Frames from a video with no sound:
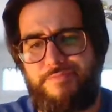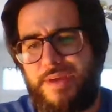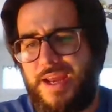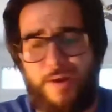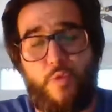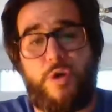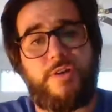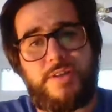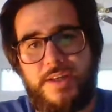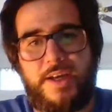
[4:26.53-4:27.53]
getting
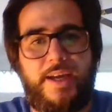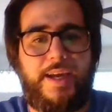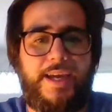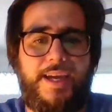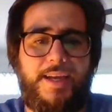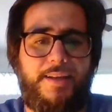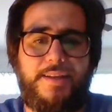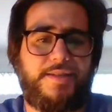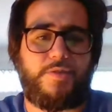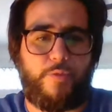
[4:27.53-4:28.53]
worse, and
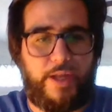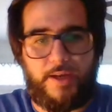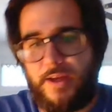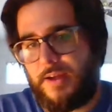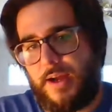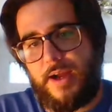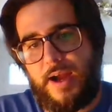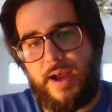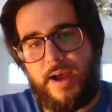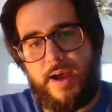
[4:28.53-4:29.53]
this is a win. Uh,
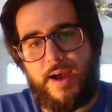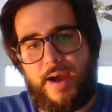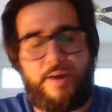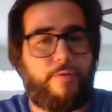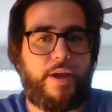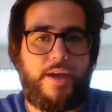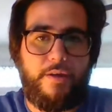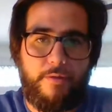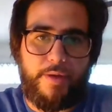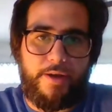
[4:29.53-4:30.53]
I I don't want to
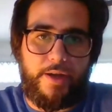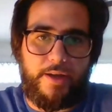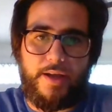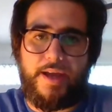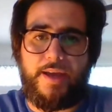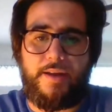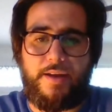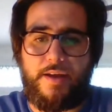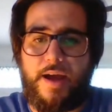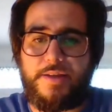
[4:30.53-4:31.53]
hear about it,
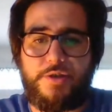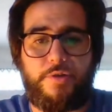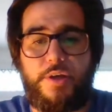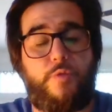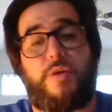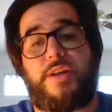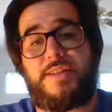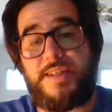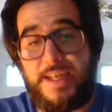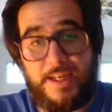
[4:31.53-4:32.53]
and I certainly don't want to
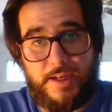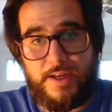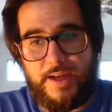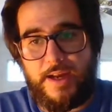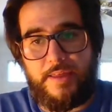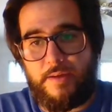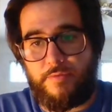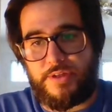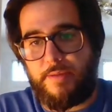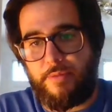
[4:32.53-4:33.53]
see anything
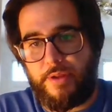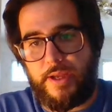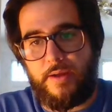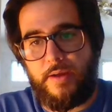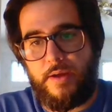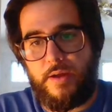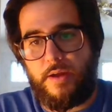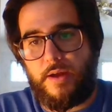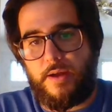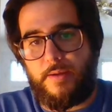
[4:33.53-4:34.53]
resembling
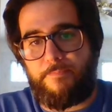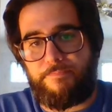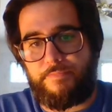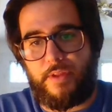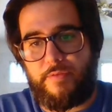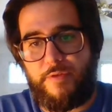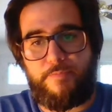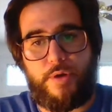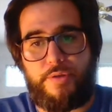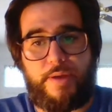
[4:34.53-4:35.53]
um,
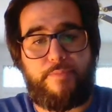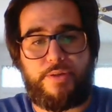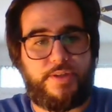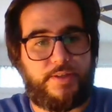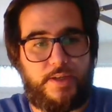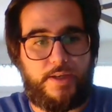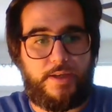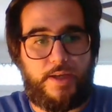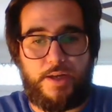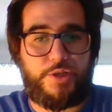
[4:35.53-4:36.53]
football that puts us
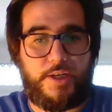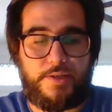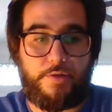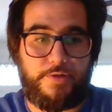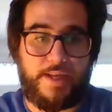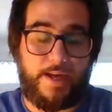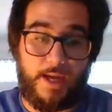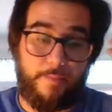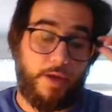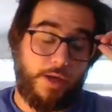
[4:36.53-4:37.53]
in a chance to lose that
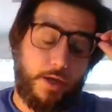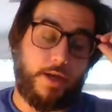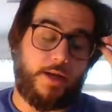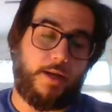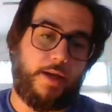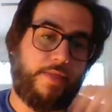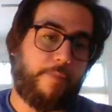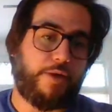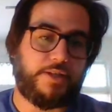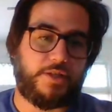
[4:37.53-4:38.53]
game. Uh, and
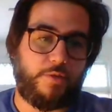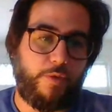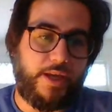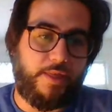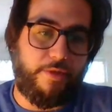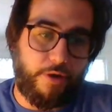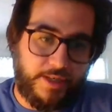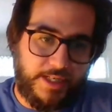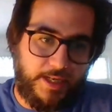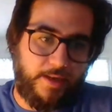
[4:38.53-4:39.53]
that brings us to week
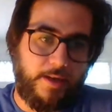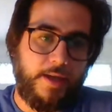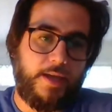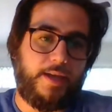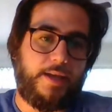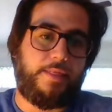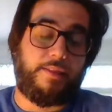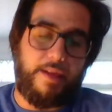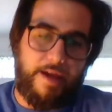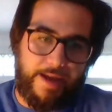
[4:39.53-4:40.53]
13, the
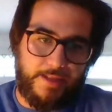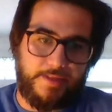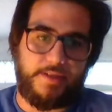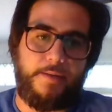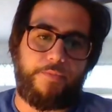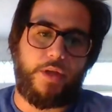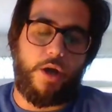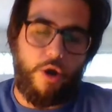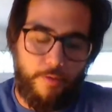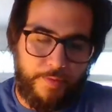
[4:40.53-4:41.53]
Lions
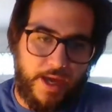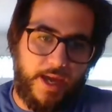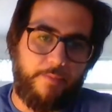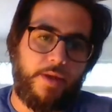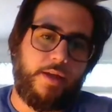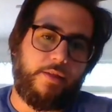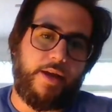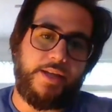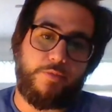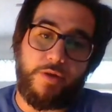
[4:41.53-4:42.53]
home game.
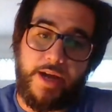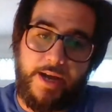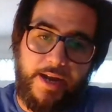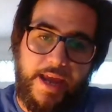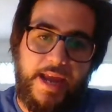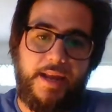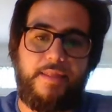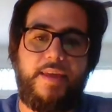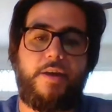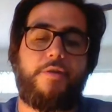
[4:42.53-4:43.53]
Lions were nine and
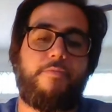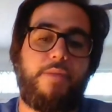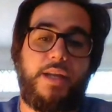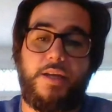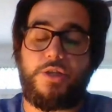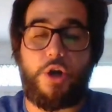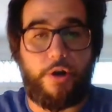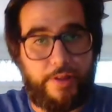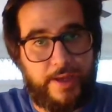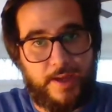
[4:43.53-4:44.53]
eight. They are the media
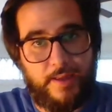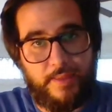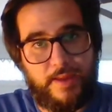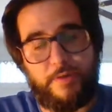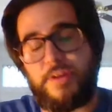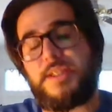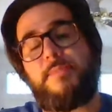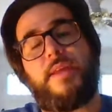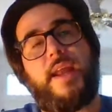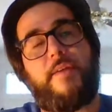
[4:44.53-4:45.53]
darling. They are the
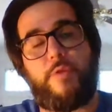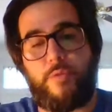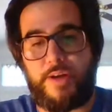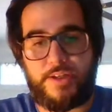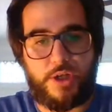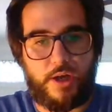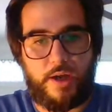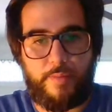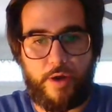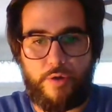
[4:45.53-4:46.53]
team that everyone is
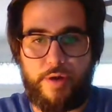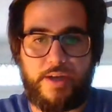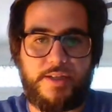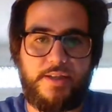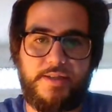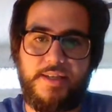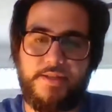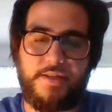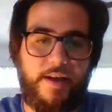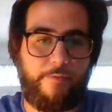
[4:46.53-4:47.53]
talking about going into the
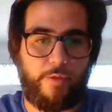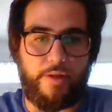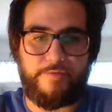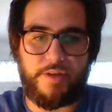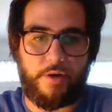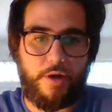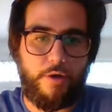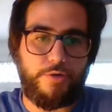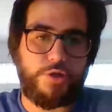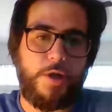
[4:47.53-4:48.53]
season. Everyone loves their
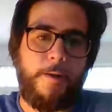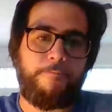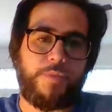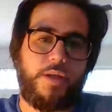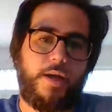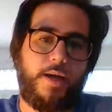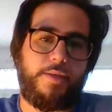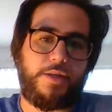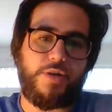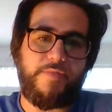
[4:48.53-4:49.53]
coach. Uh,
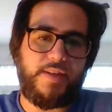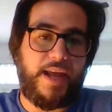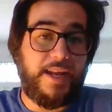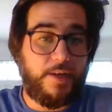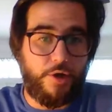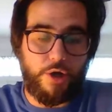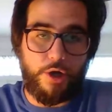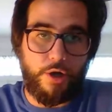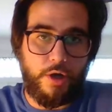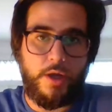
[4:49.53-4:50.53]
they drafted Hendon
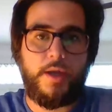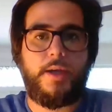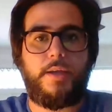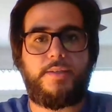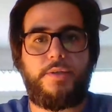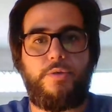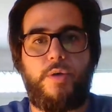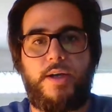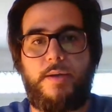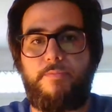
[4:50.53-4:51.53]
Hooker,
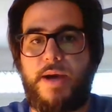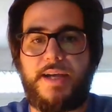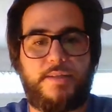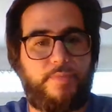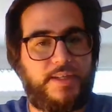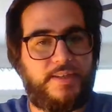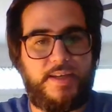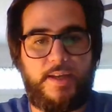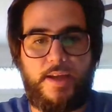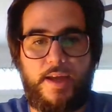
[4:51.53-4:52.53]
to uh, possibly
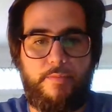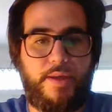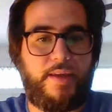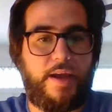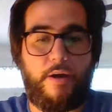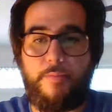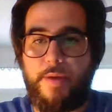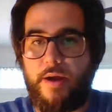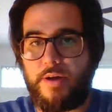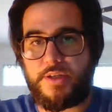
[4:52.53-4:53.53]
sit and be the heir
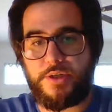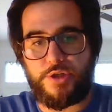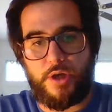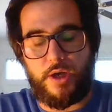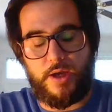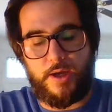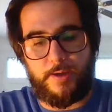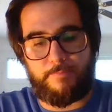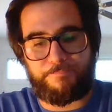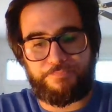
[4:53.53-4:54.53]
apparent to
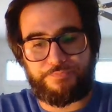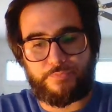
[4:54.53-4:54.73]
um,